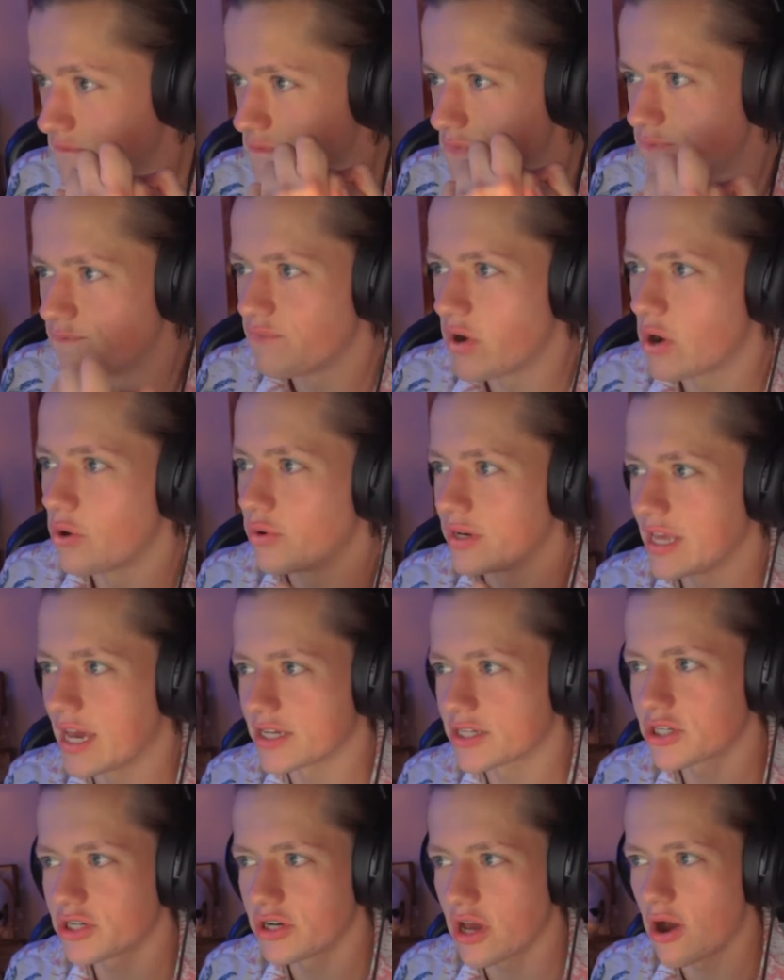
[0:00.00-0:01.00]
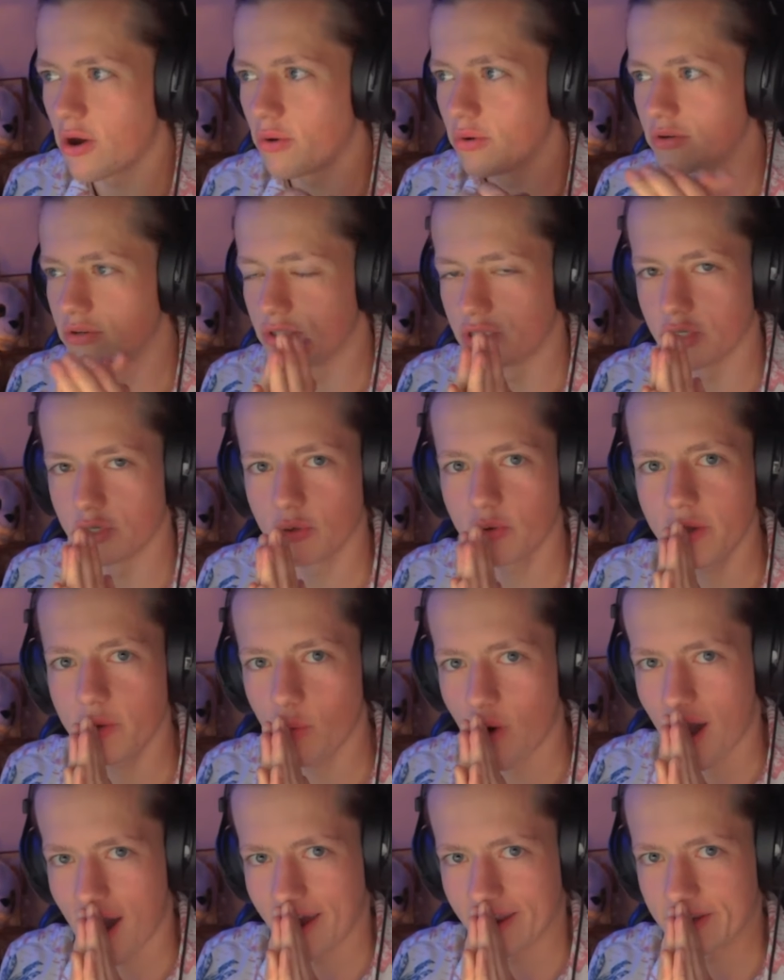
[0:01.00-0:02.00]
Vote yes or no. Do we
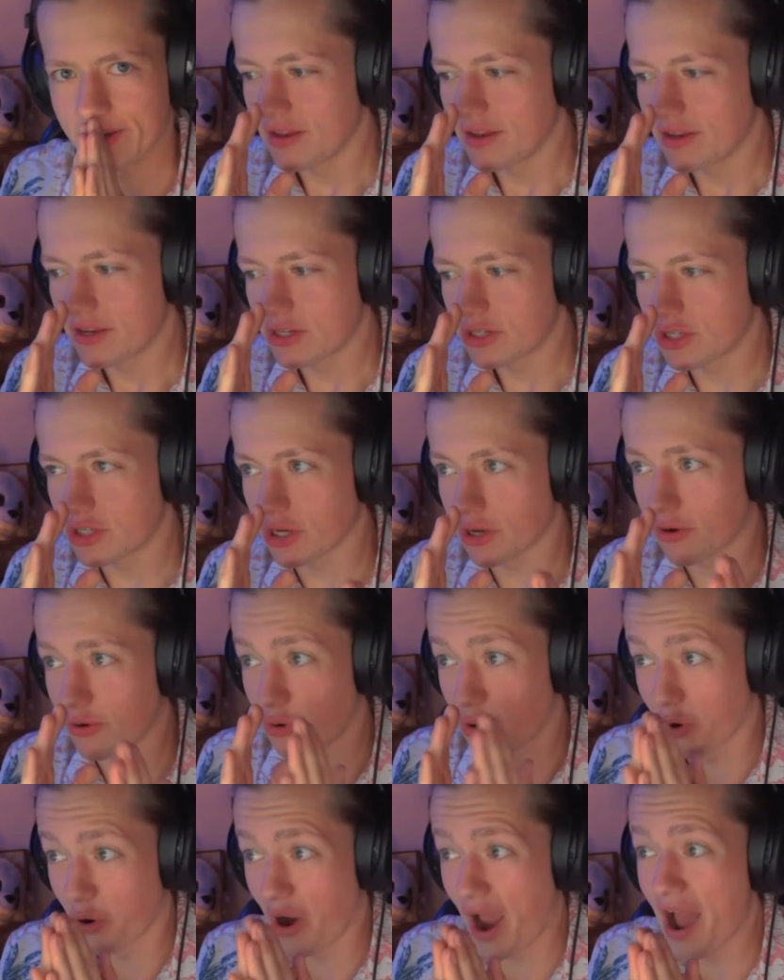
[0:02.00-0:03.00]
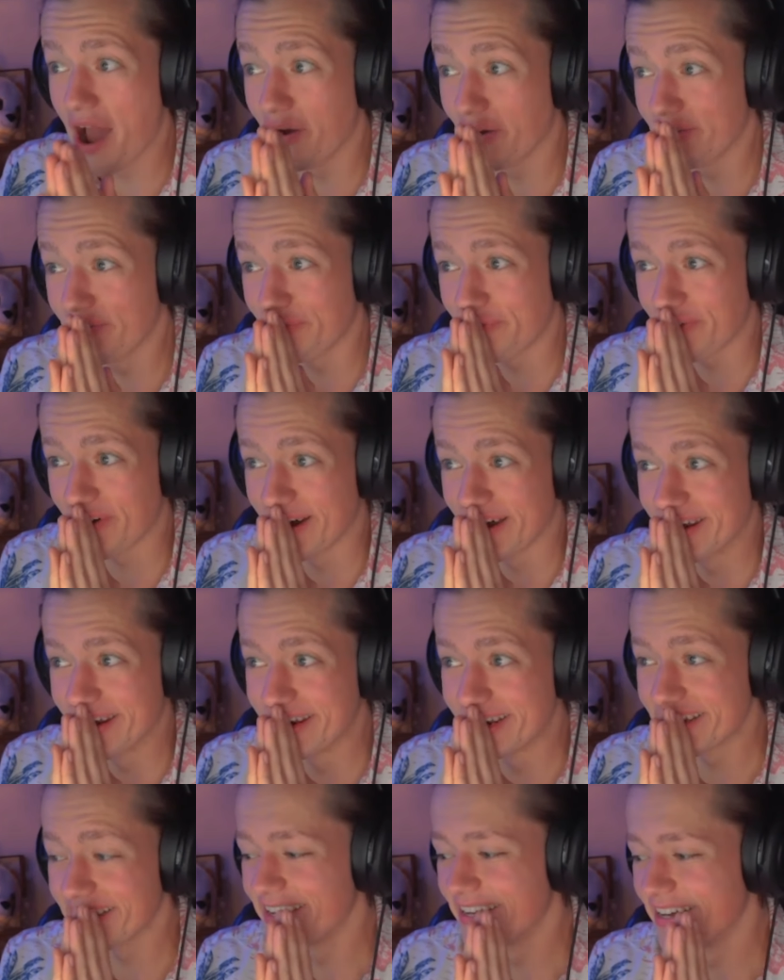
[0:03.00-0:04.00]
want to crowdfund
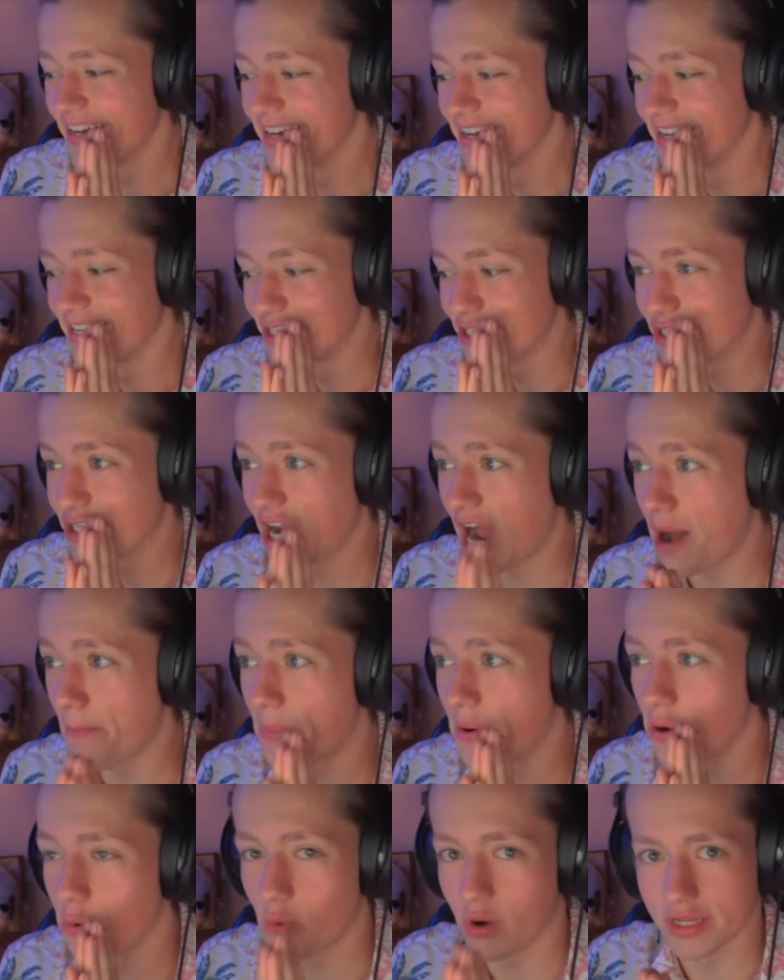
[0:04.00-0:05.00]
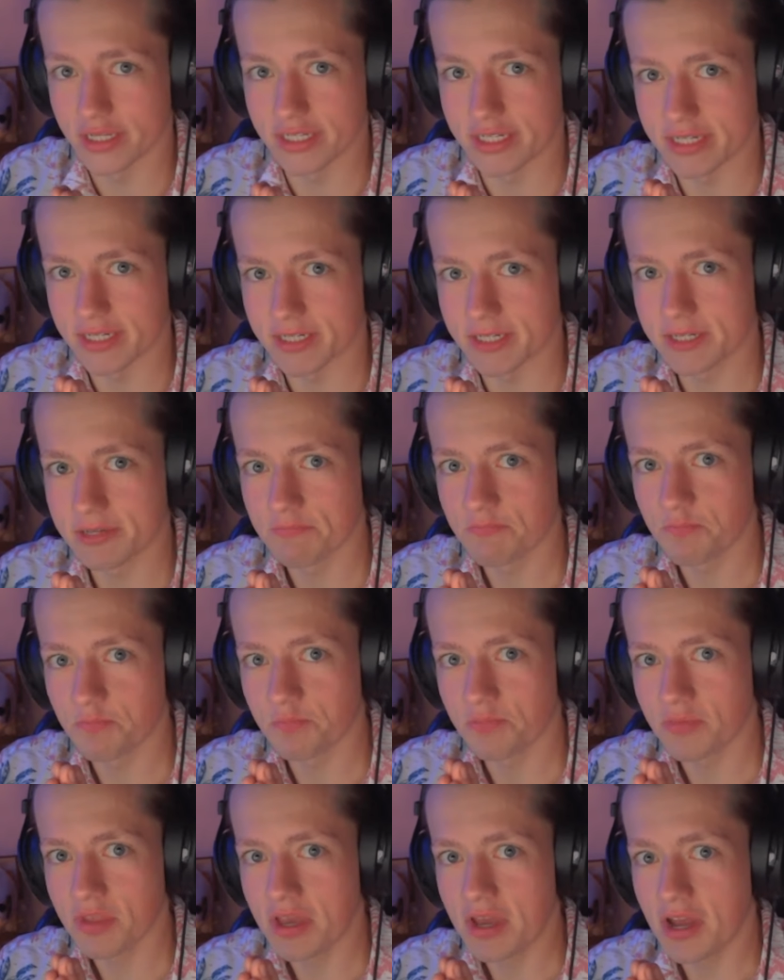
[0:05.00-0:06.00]
Champa onesies
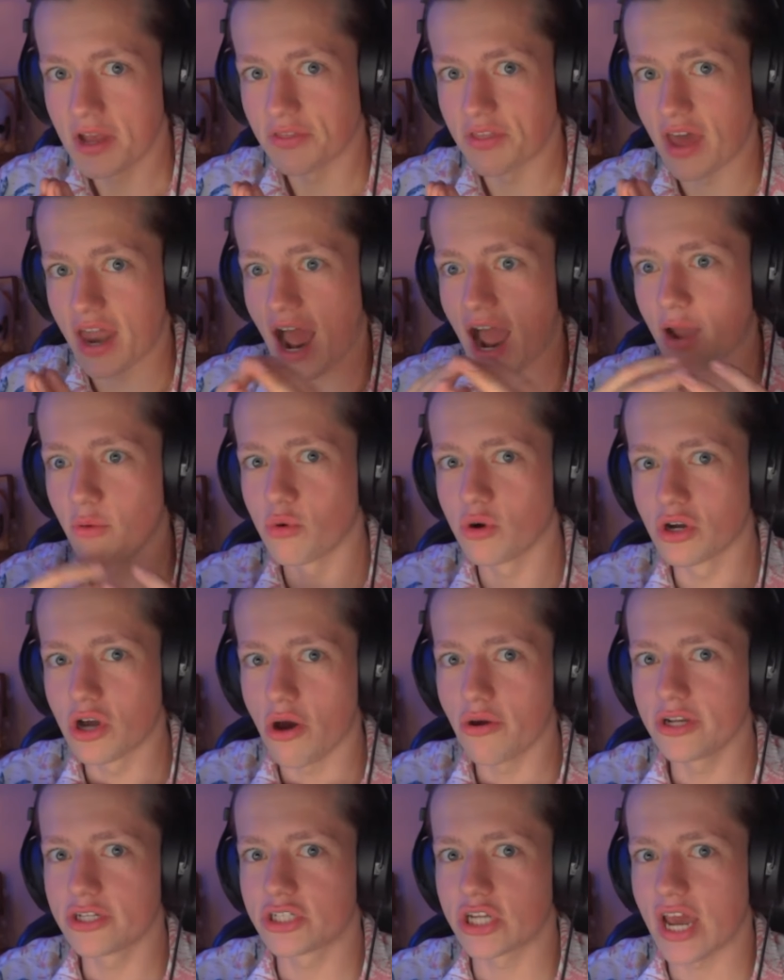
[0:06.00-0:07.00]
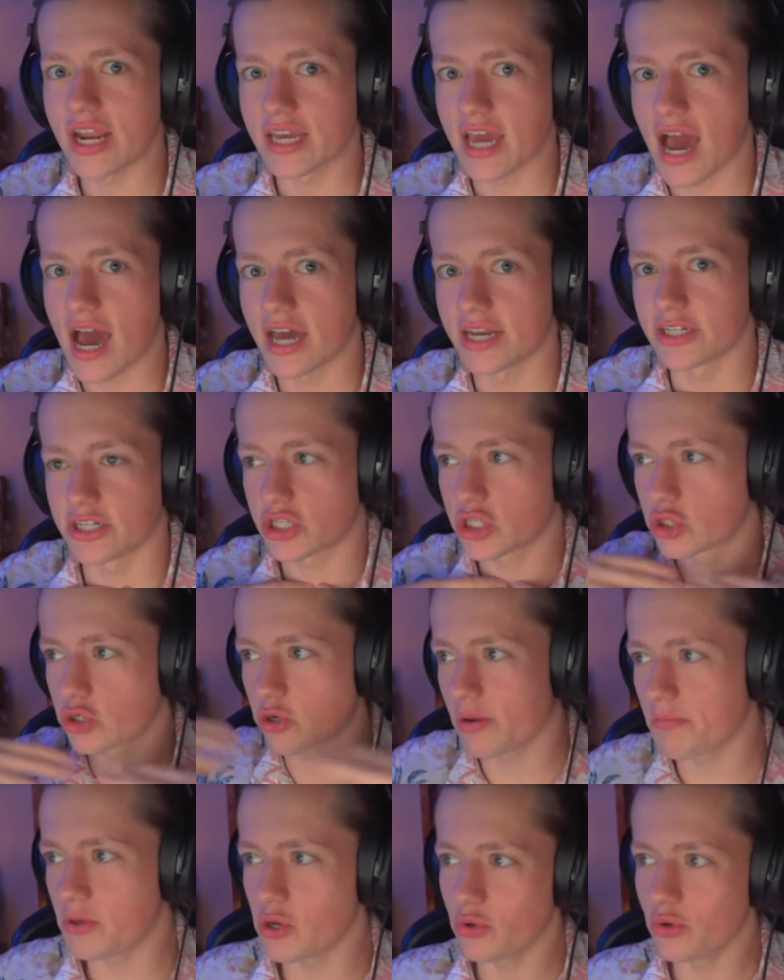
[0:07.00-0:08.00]
that I will go to Gen Con,
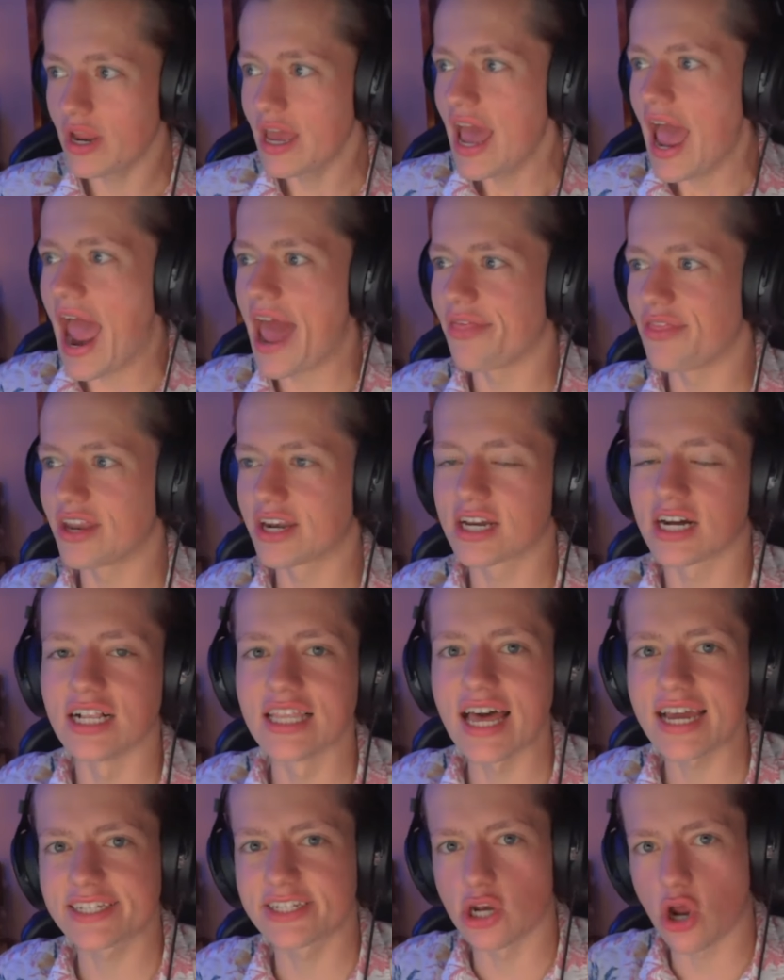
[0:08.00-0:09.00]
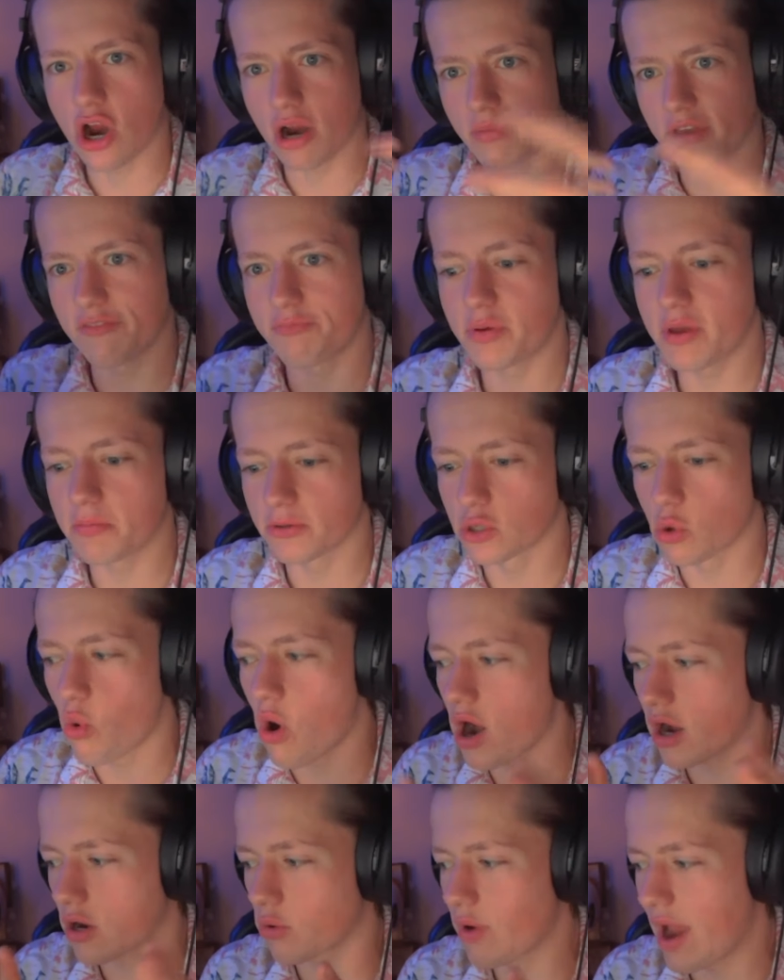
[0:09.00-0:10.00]
distribute, and then collect an army of people to
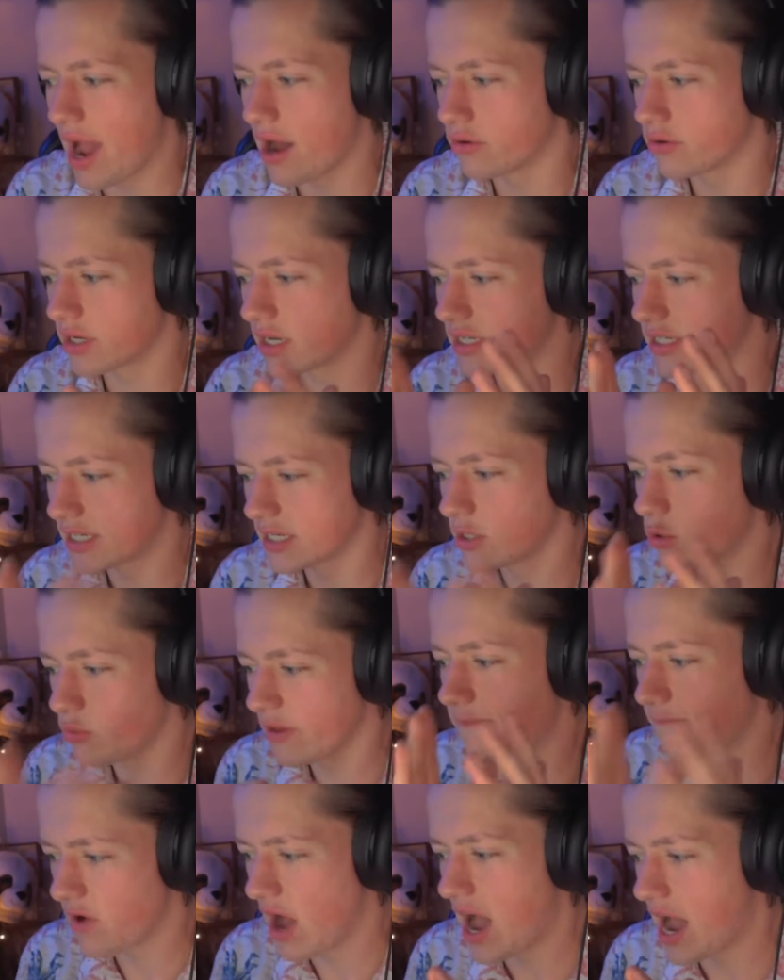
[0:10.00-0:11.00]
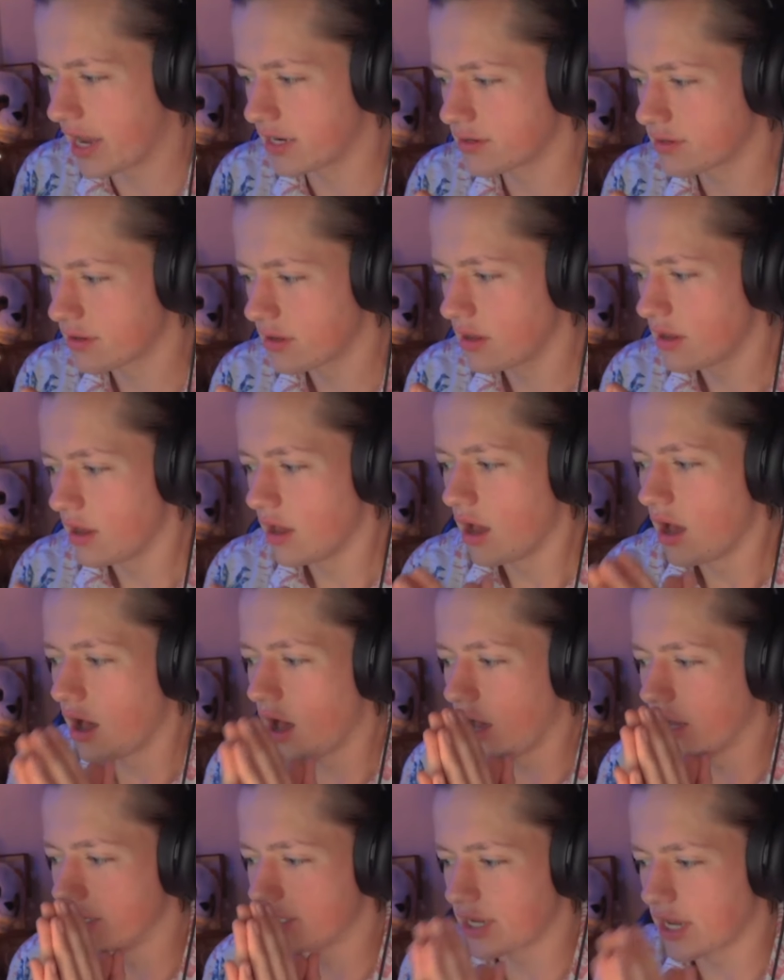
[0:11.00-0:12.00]
walk around until we find,
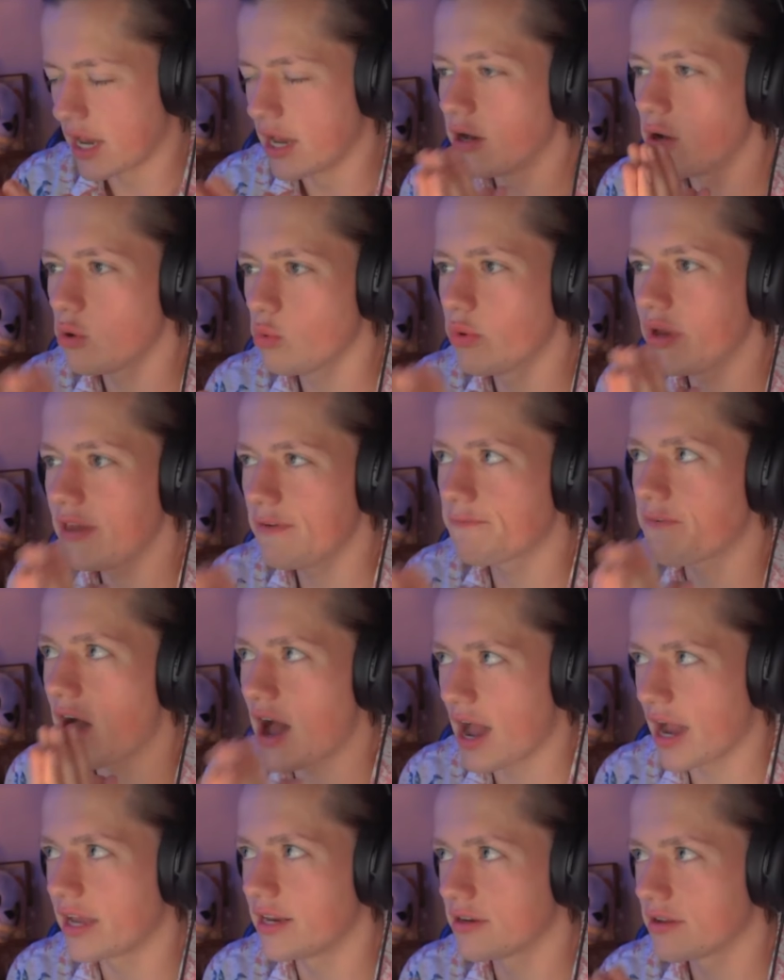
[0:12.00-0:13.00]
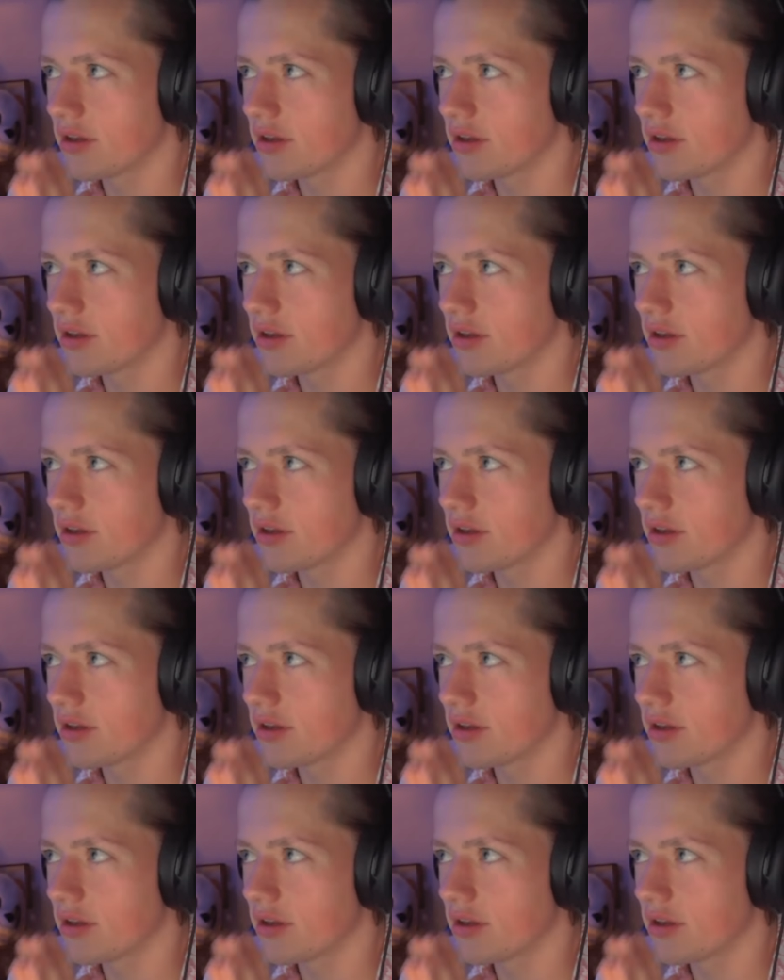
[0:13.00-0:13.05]
until we find